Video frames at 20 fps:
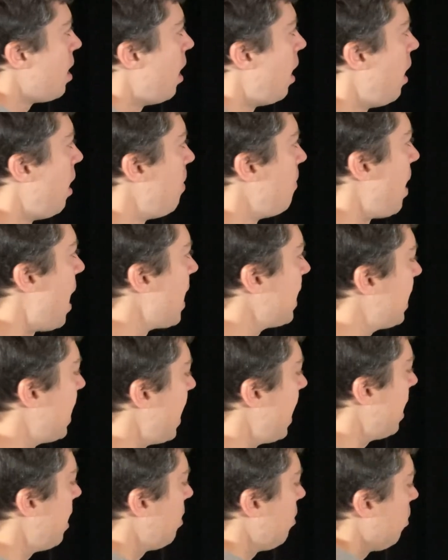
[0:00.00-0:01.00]
I
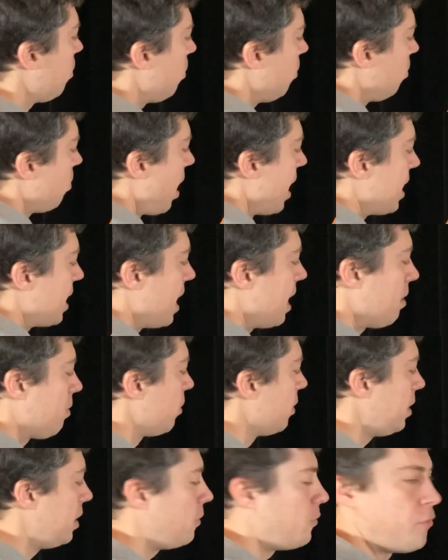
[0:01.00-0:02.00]
can't
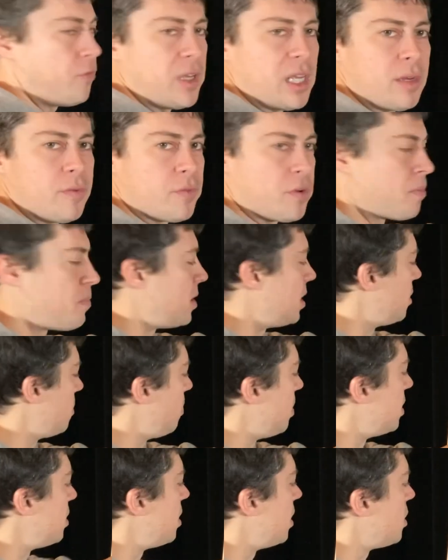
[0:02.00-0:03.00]
really feed from this
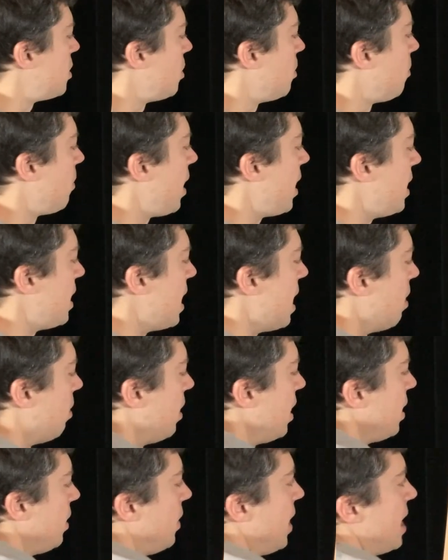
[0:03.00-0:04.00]
position right now.
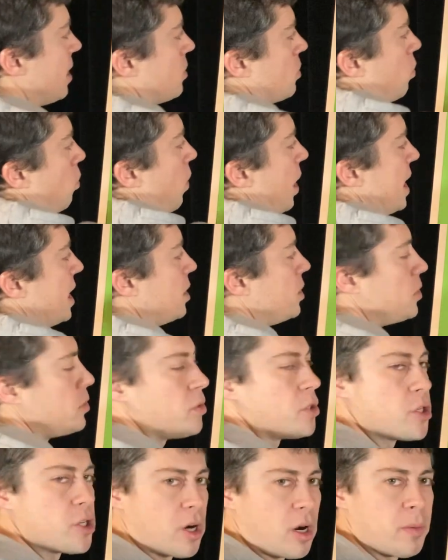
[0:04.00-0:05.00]
Like, that's way too
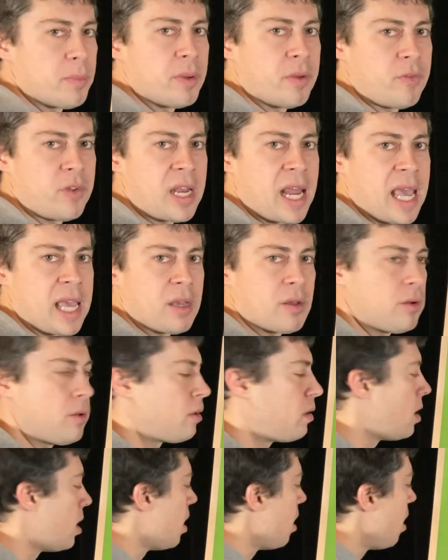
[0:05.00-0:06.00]
sharp of an angle.